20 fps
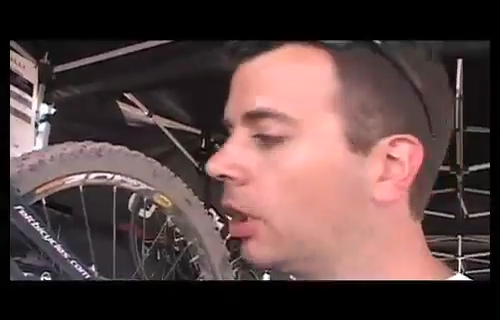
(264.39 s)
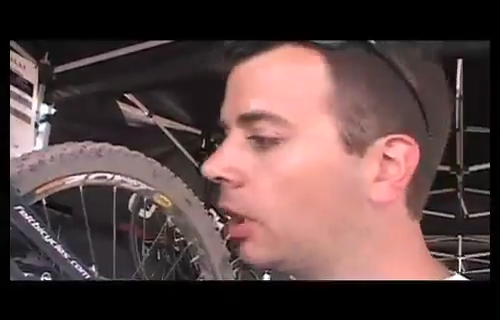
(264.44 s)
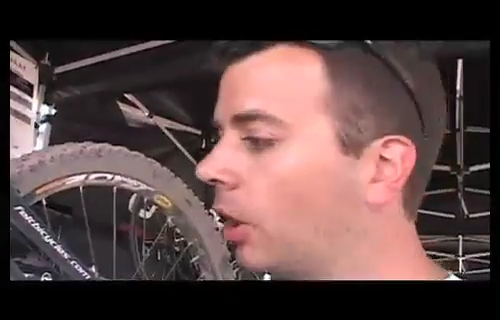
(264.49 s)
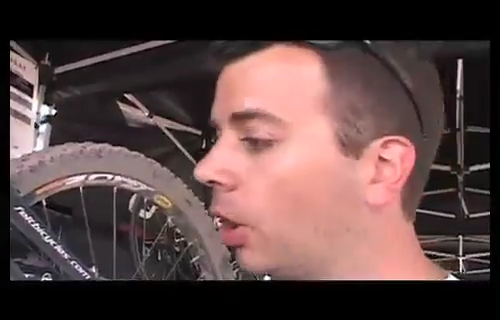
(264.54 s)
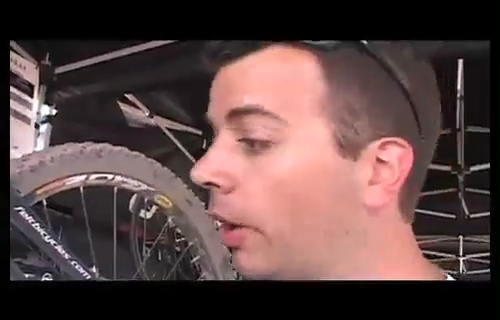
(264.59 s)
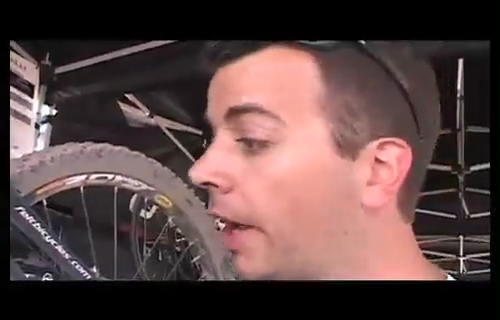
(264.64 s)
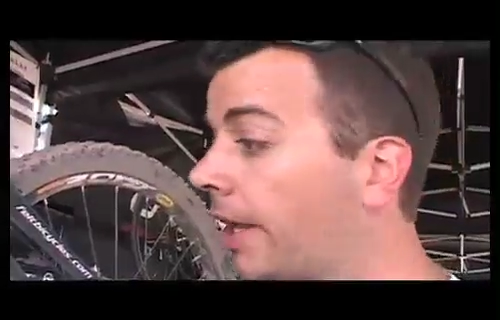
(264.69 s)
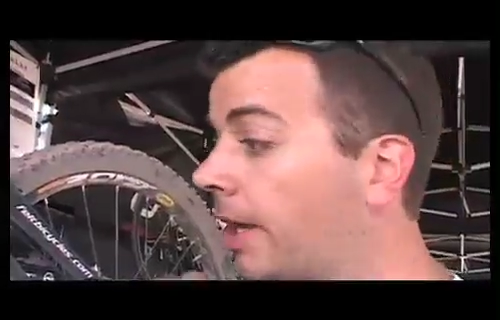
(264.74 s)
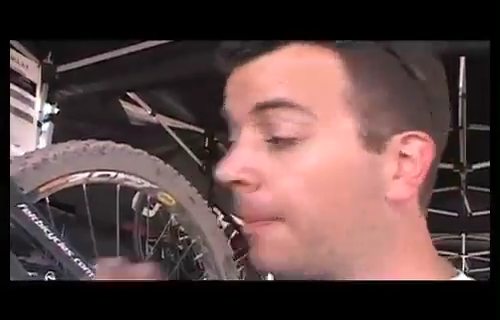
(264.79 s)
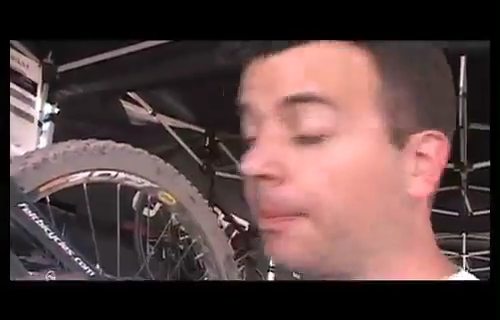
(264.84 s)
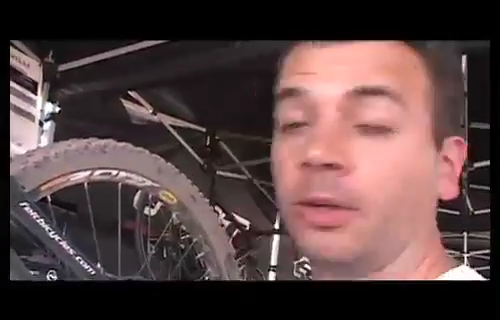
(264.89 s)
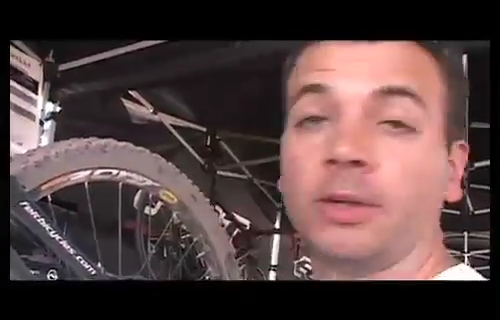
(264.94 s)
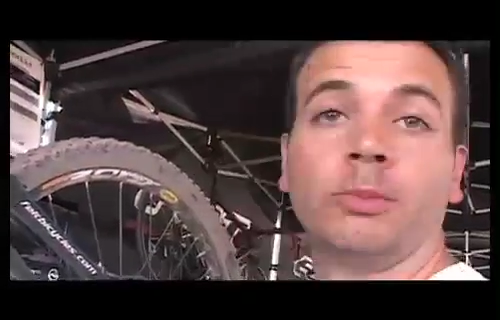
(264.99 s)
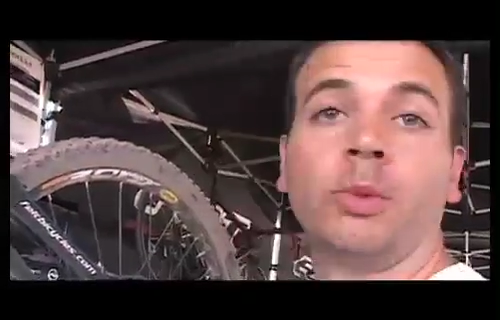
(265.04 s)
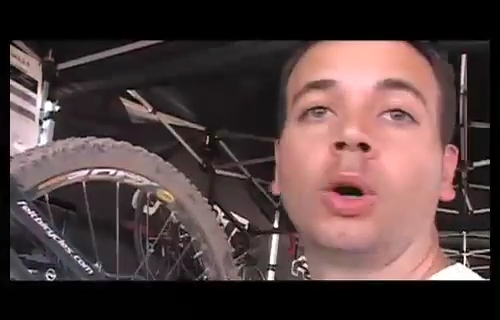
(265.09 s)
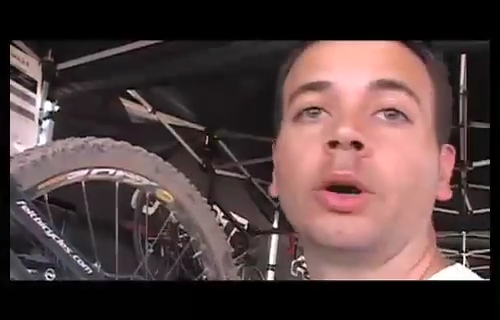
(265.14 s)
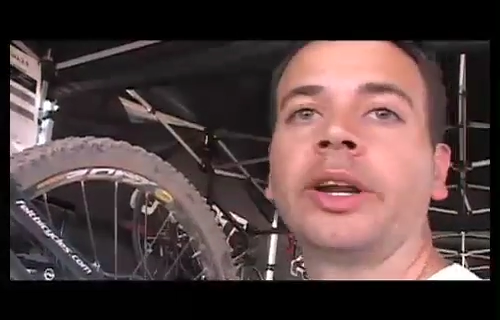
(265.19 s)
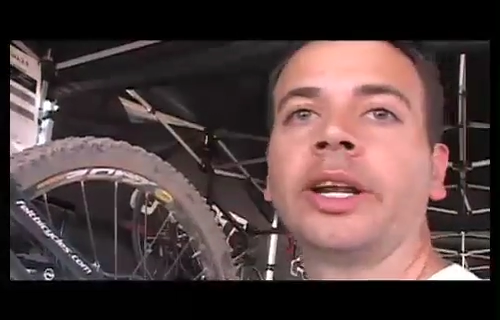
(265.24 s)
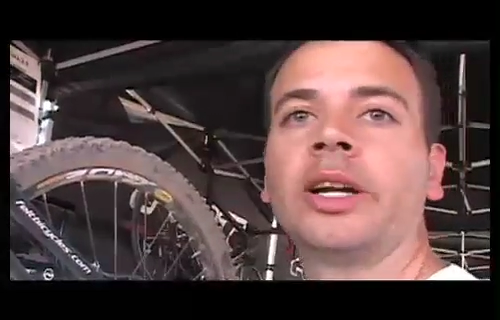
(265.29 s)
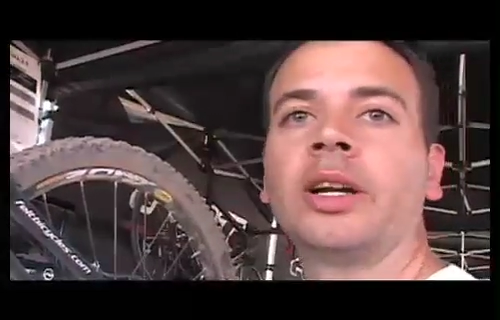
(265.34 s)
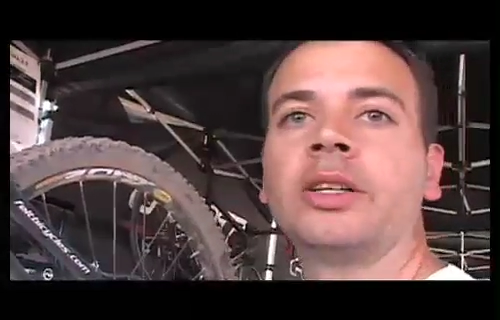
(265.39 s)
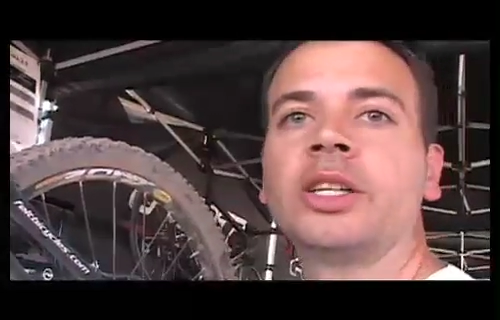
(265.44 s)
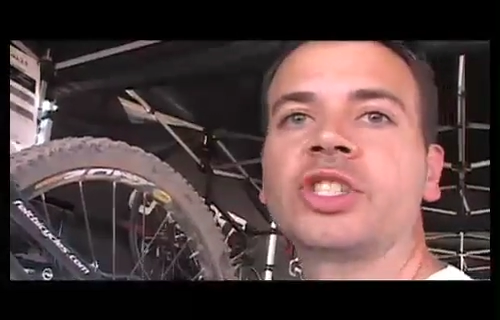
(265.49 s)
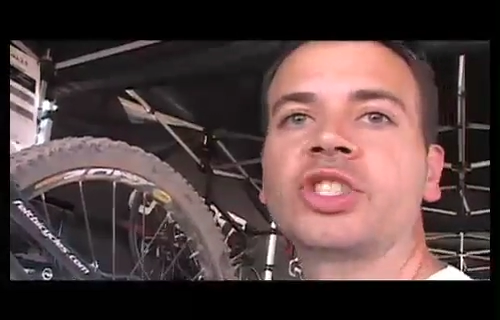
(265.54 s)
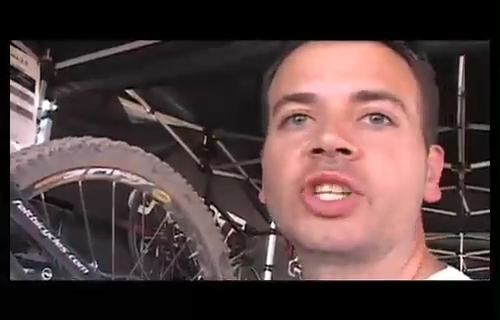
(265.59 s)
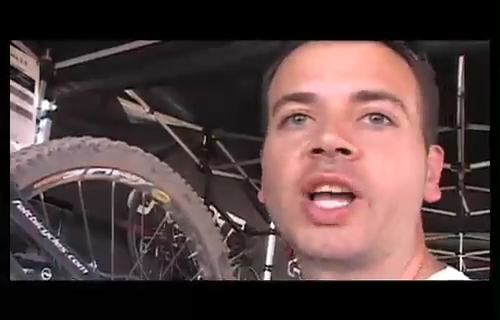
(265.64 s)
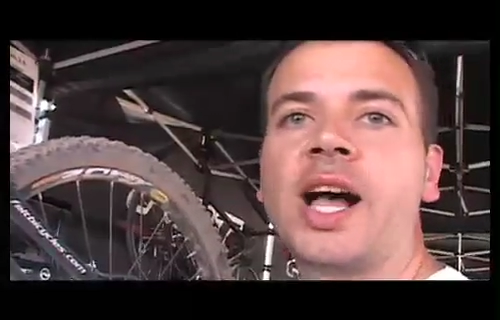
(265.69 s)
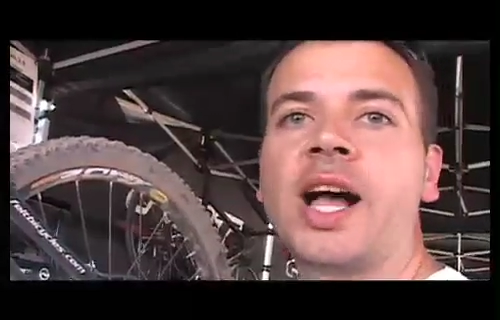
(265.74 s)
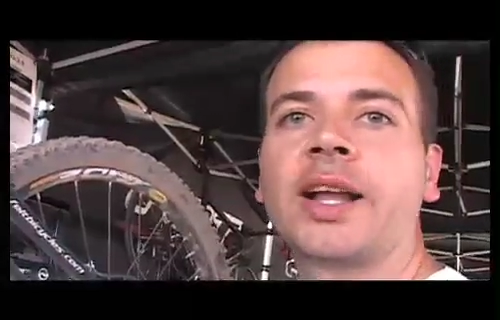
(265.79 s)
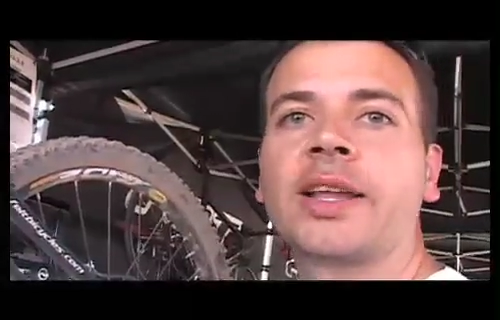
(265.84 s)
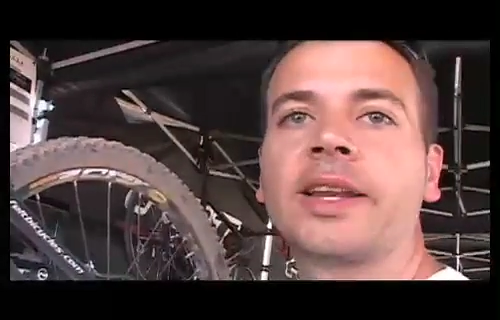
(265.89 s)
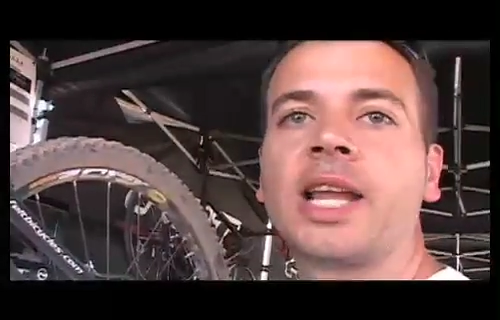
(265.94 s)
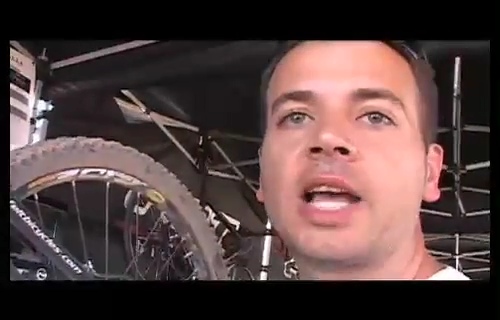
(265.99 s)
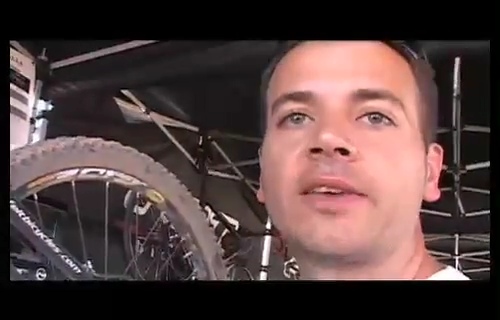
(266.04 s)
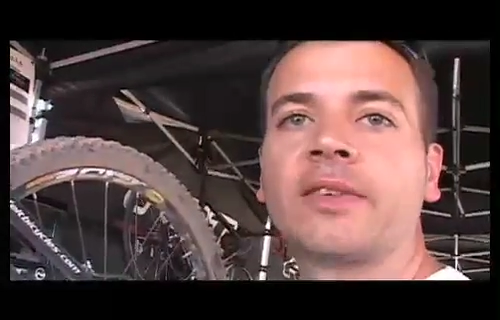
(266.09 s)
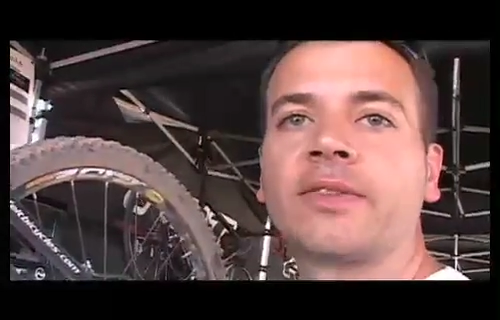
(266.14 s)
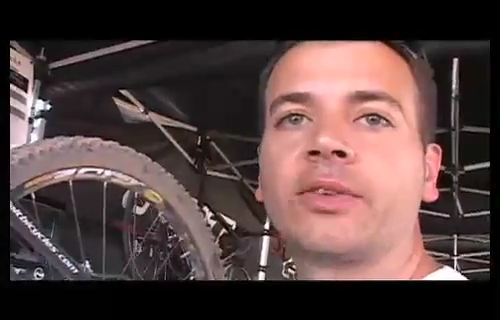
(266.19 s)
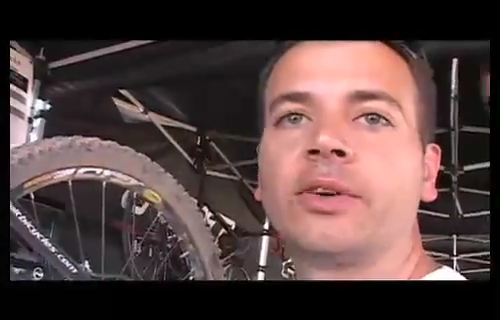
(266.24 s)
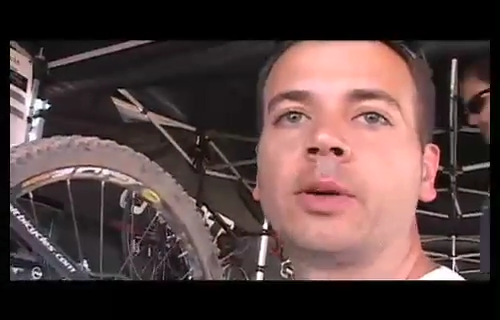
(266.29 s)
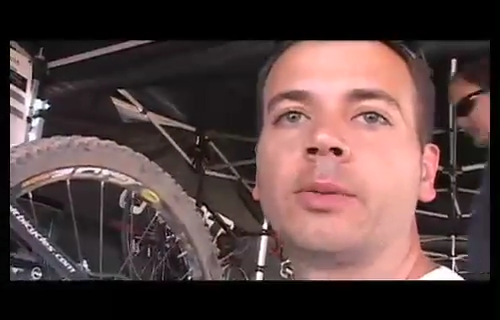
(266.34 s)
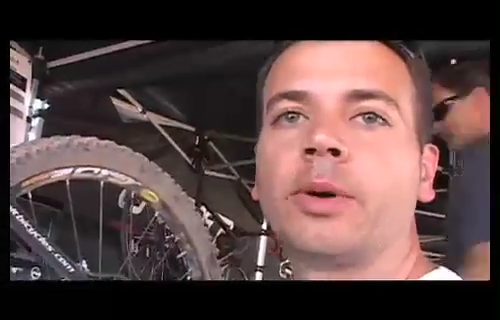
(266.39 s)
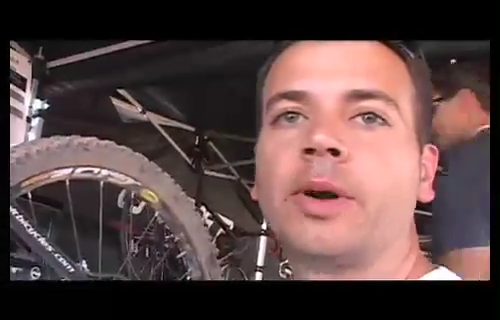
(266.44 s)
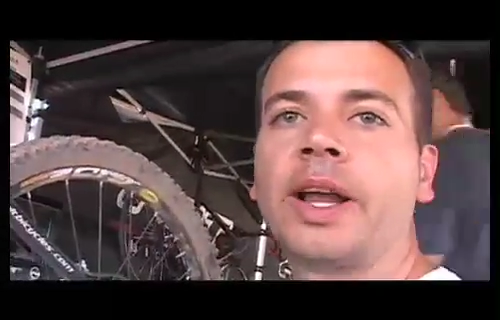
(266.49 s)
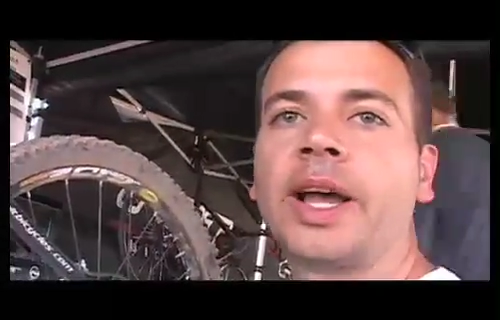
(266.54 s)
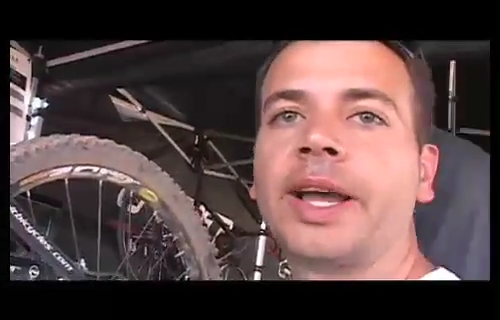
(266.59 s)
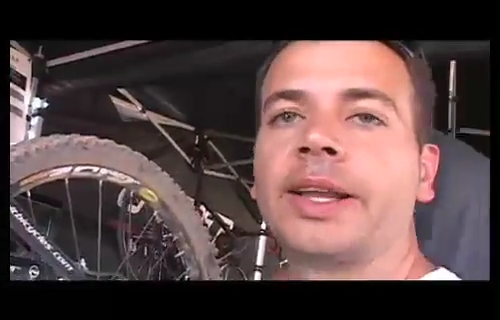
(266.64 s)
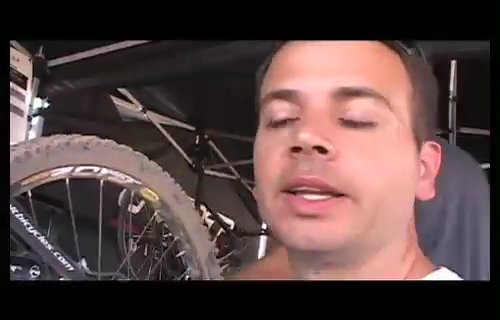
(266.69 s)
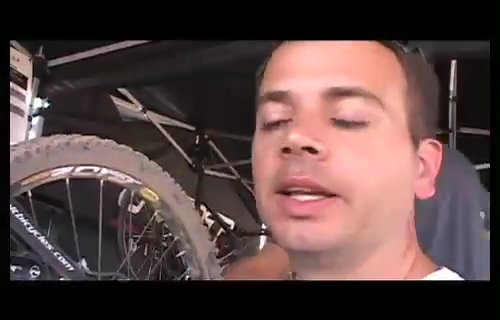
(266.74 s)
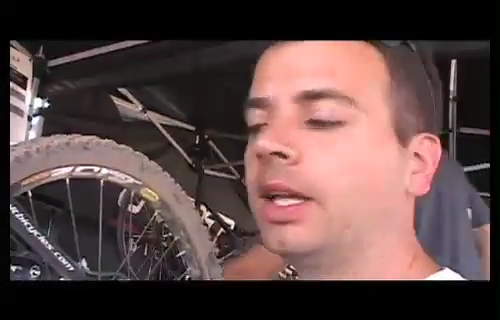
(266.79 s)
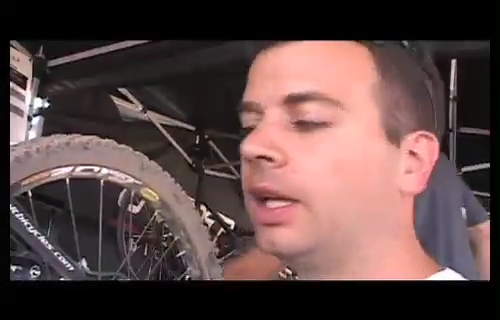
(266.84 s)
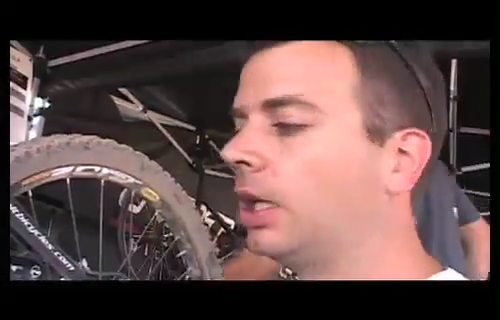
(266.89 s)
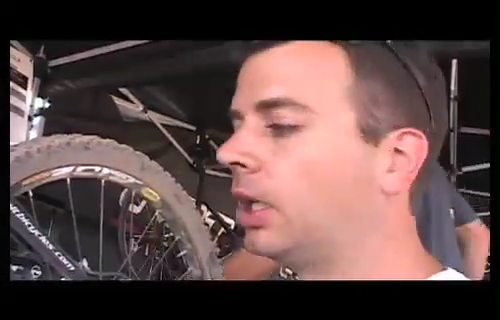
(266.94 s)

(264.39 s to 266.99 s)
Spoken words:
go ahead and put more air in the shock and have a firmer ride.